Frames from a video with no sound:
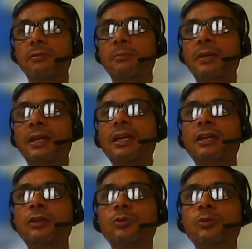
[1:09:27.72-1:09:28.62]
making
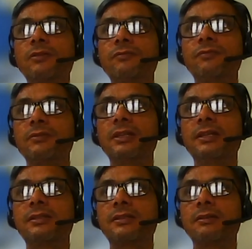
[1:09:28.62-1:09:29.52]
use of
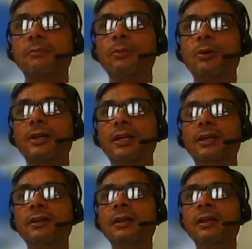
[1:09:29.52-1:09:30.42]
this body
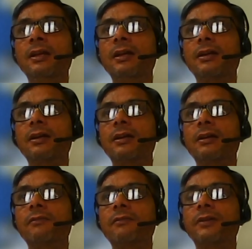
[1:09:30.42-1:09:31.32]

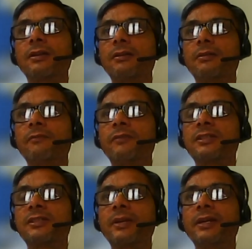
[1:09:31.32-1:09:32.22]
for
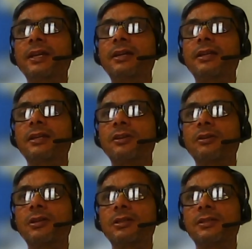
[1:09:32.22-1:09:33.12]
spreading Krishna
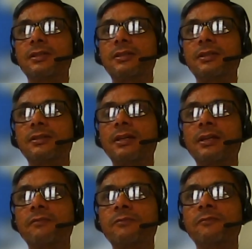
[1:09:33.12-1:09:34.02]
consciousness
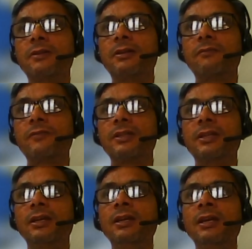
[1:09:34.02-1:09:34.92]
or for
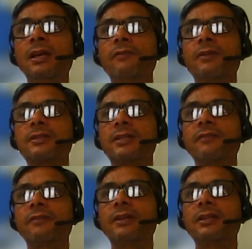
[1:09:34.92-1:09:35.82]

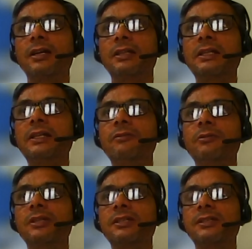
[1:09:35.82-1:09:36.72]
serving the other
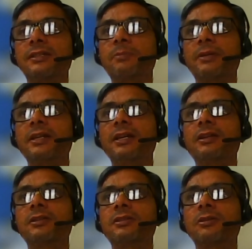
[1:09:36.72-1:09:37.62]
devotees and spreading
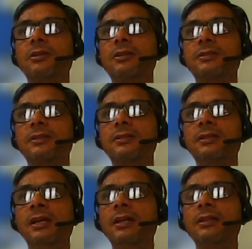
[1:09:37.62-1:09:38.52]
Krishna
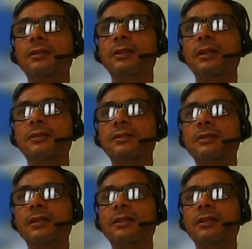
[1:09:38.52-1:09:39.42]
consciousness,
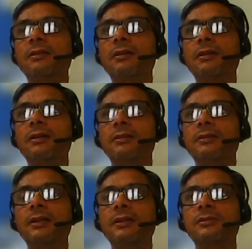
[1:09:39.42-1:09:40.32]
then there
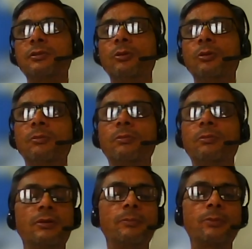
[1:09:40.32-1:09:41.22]
is no
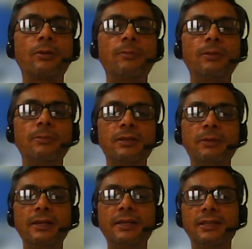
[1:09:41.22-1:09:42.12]
problem in
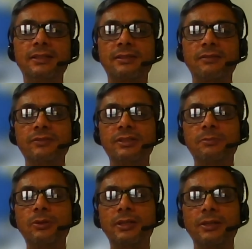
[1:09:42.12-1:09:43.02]
maintenance of this
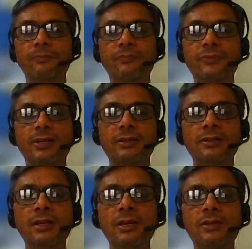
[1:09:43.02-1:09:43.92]
body, right?
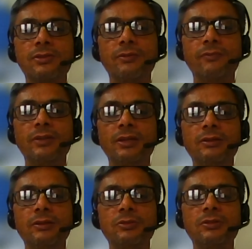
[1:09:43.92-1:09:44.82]
So we
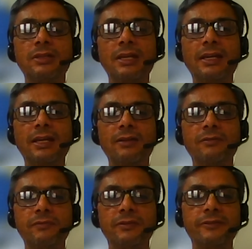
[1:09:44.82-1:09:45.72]
should take care of
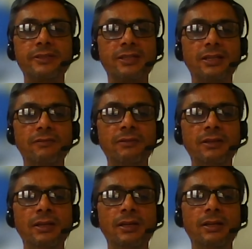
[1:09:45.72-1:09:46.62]
ourselves,
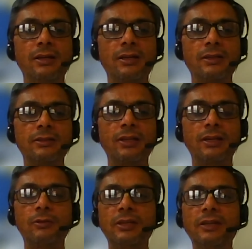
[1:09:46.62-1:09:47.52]
then
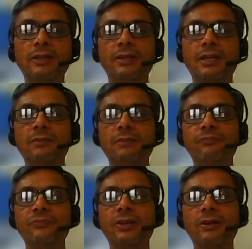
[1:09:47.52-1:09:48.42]
only we can
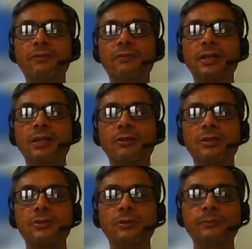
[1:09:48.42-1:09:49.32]

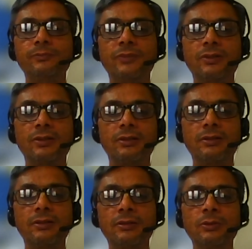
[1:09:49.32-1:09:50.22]
also
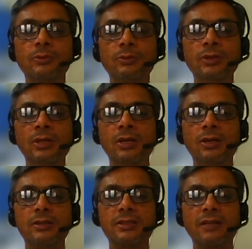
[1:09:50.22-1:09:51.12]
do
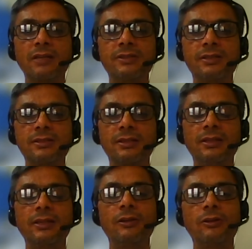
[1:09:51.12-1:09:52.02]
services in the
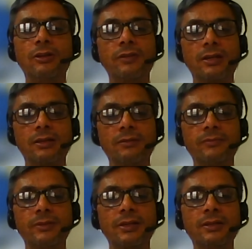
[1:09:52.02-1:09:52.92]
Lord Gural.
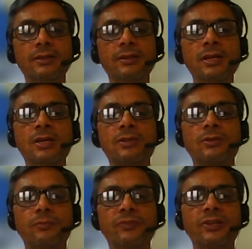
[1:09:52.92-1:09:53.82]
Right,
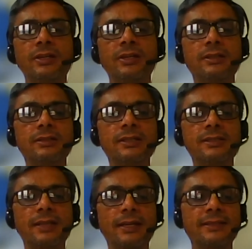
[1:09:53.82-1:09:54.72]
so this
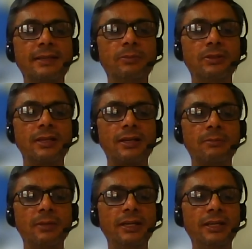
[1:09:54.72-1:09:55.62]
example, there are
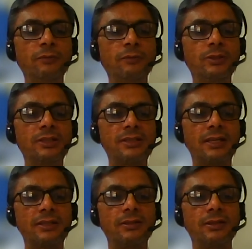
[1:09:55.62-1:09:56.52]
many devotees
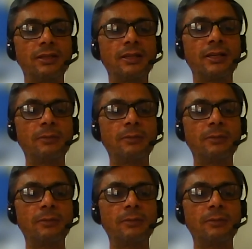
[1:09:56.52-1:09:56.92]
actually. There